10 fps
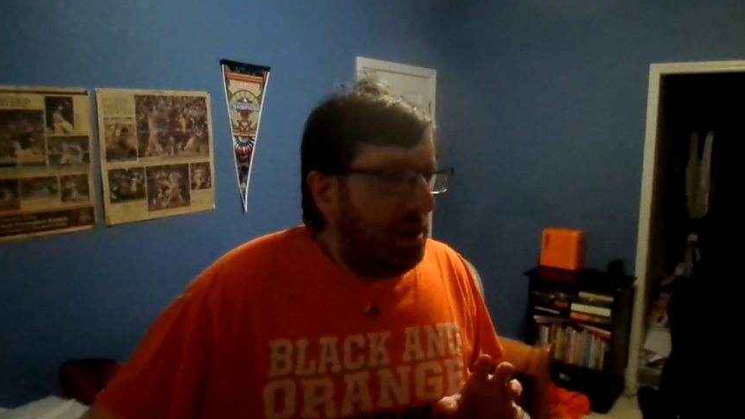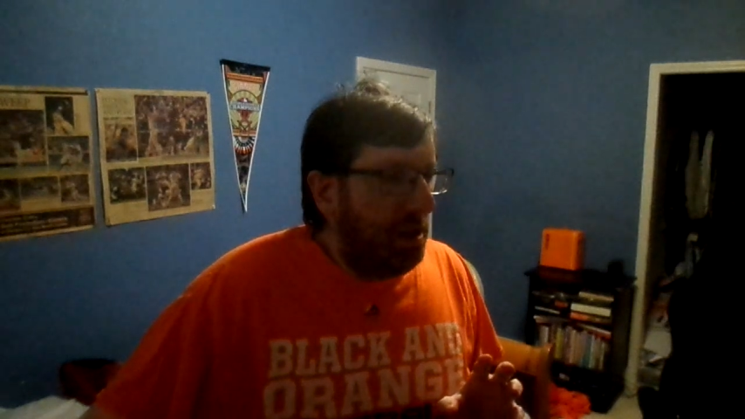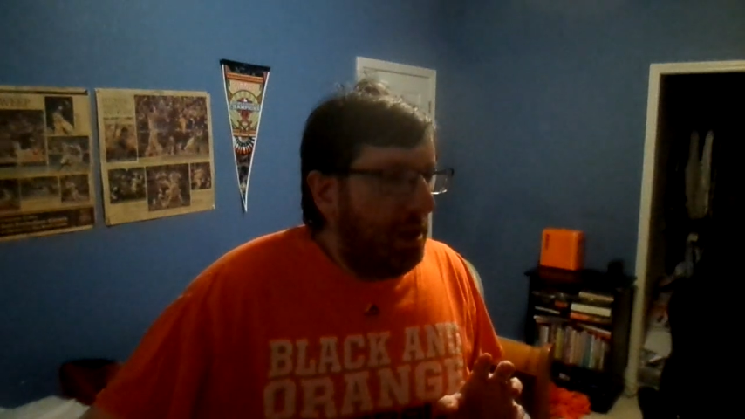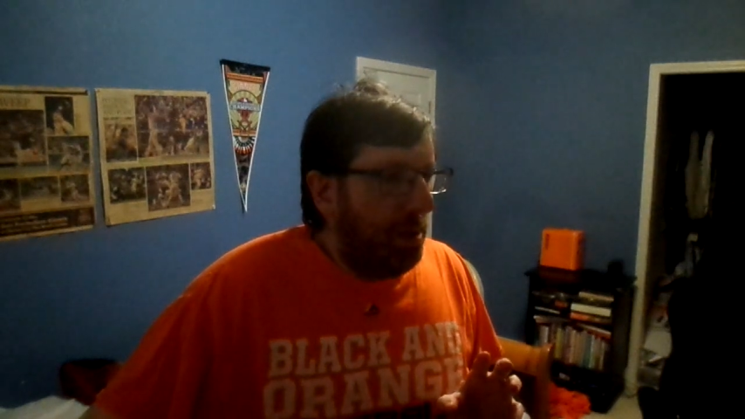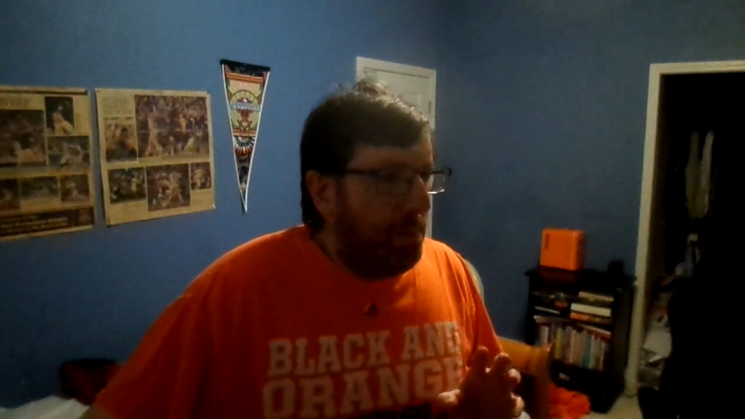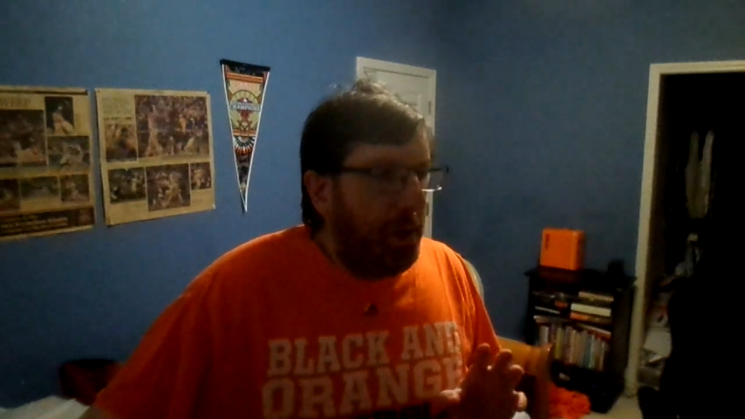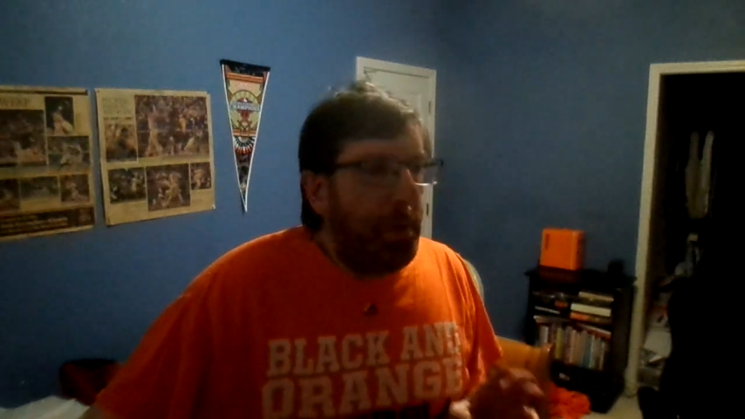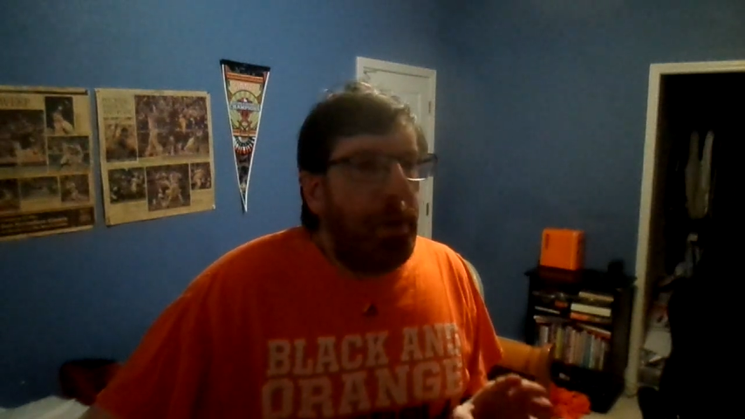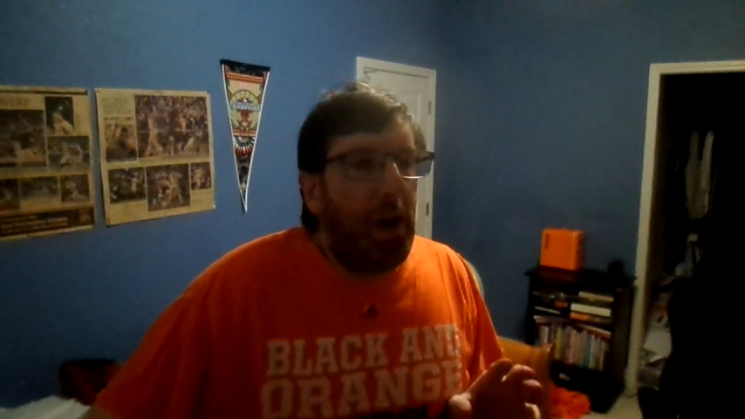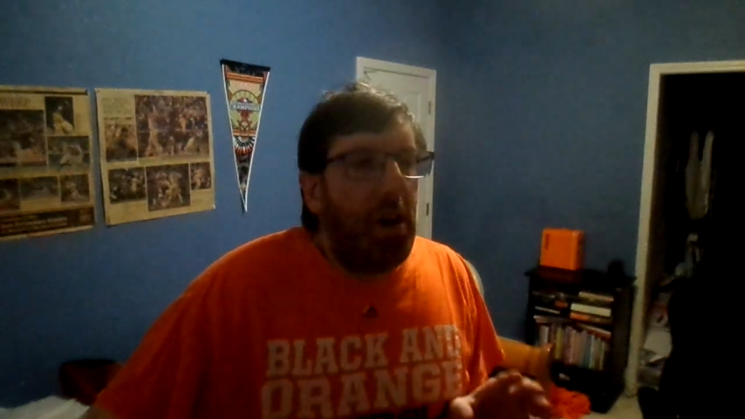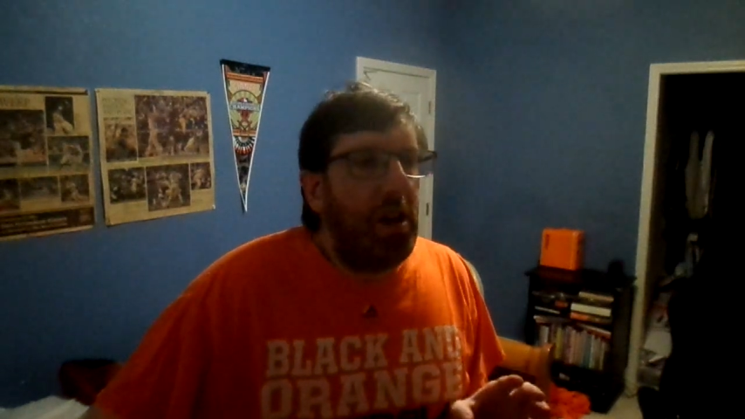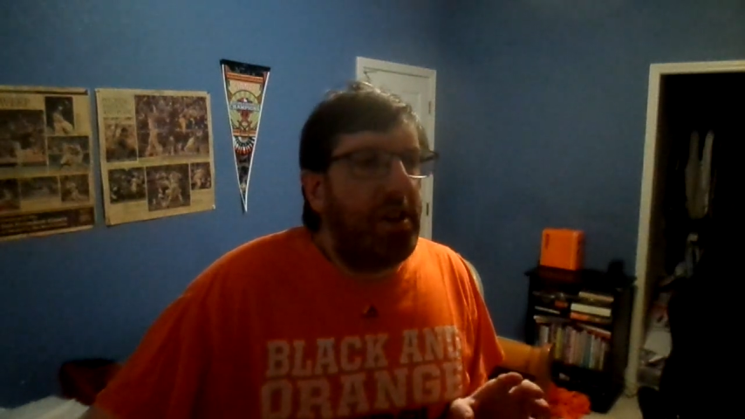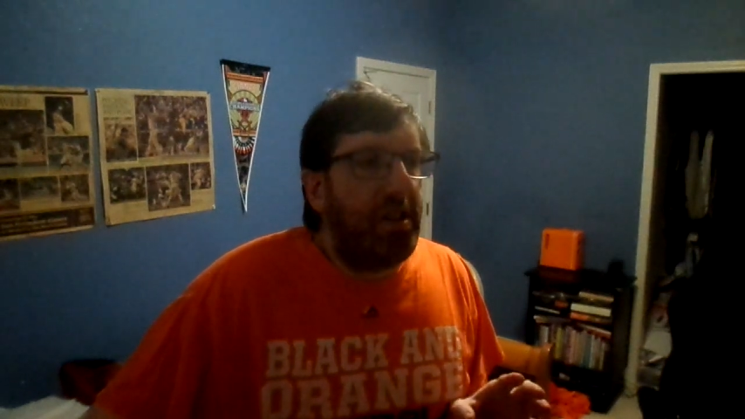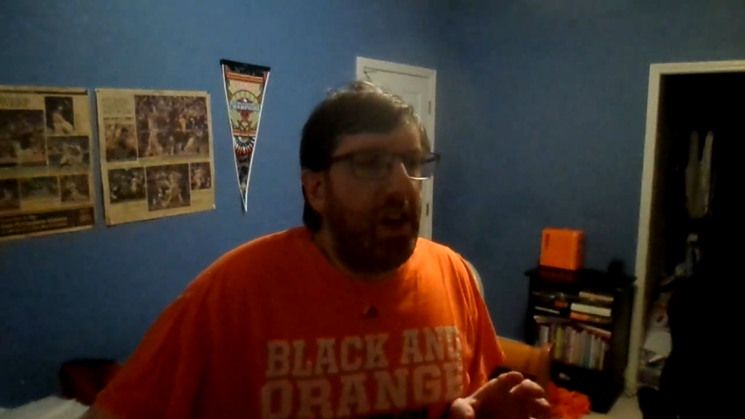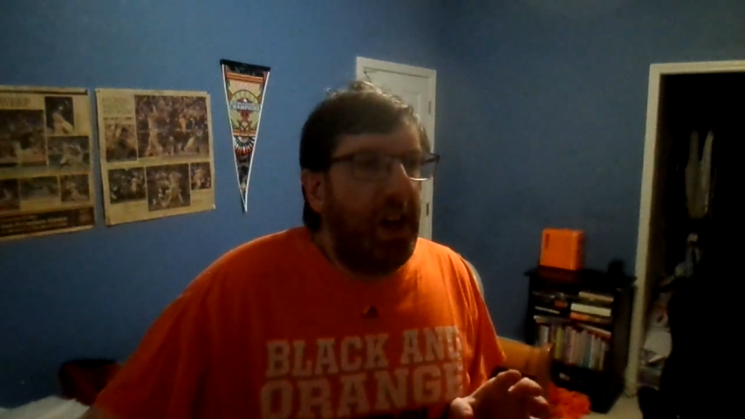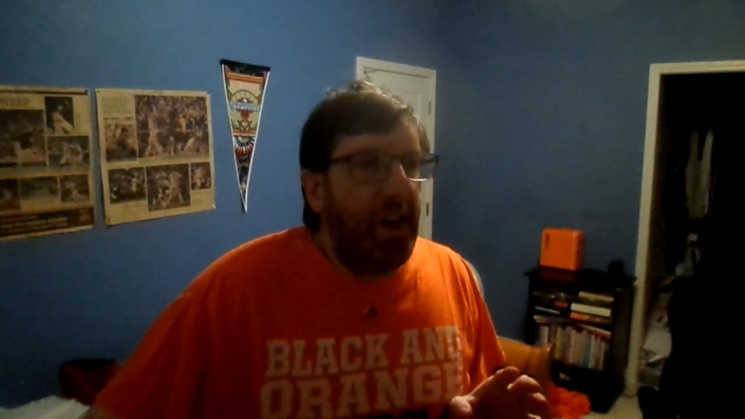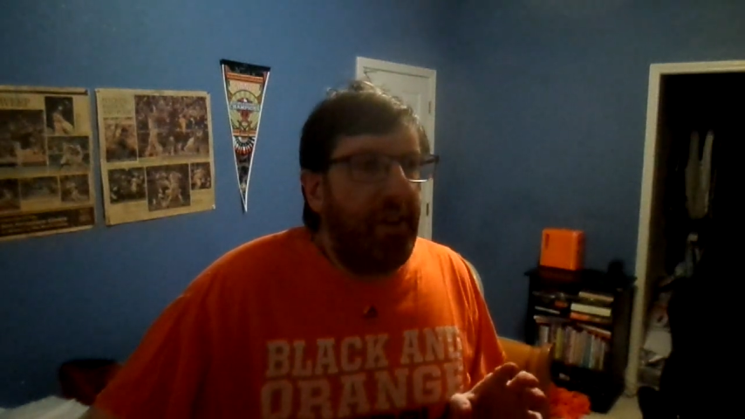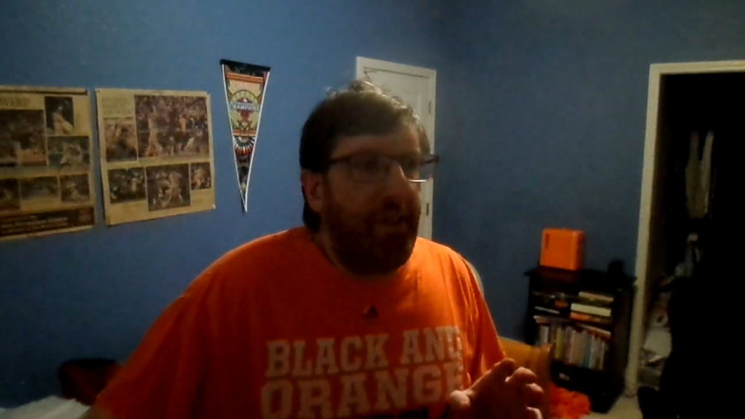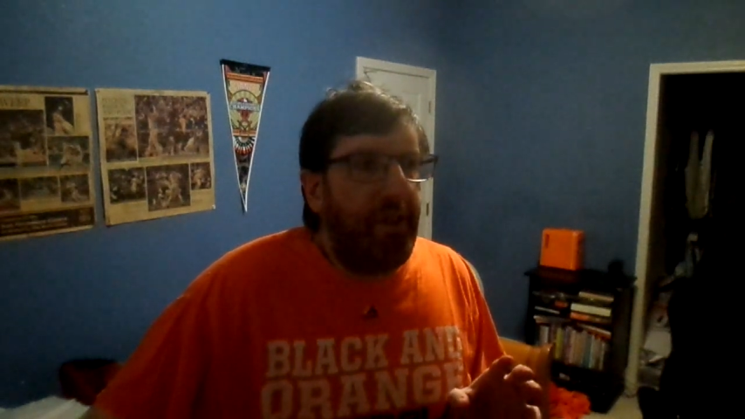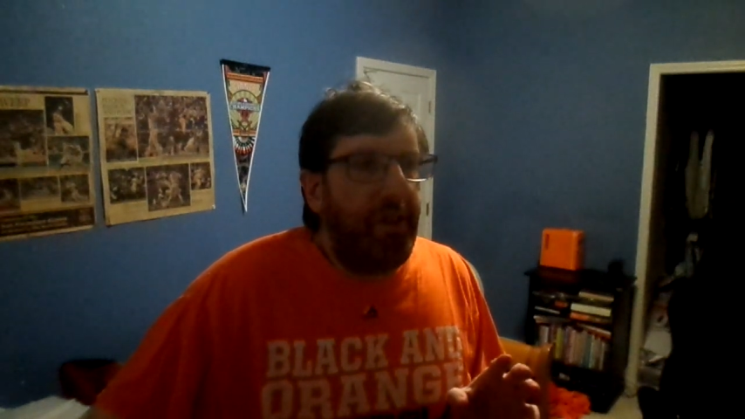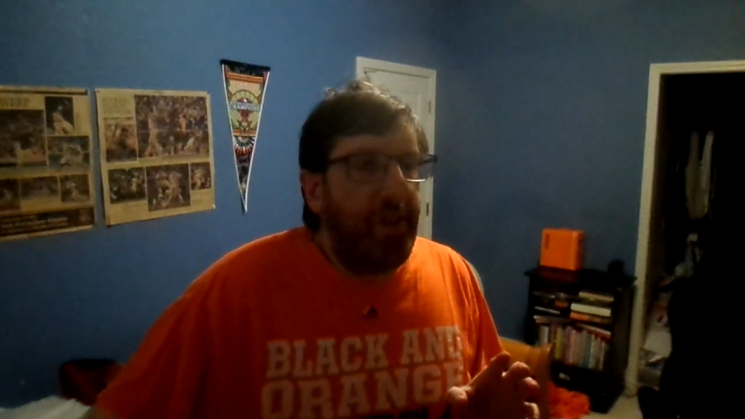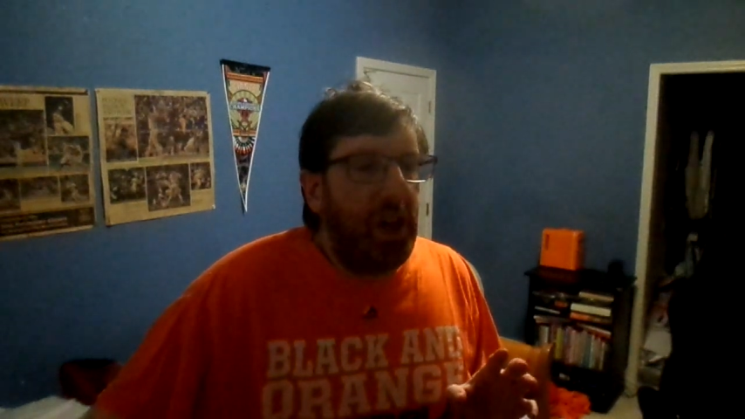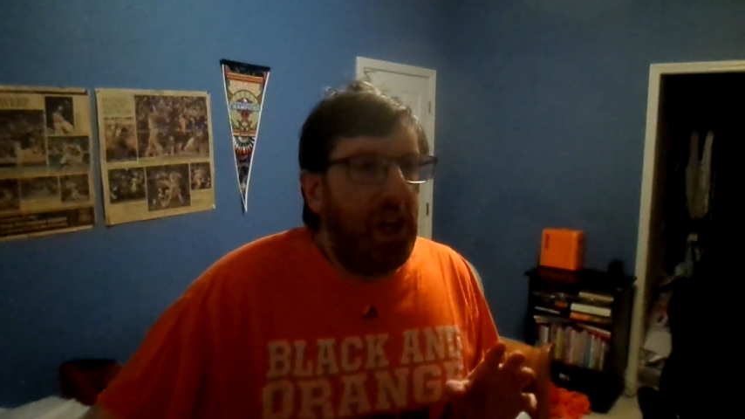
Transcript: you know be part of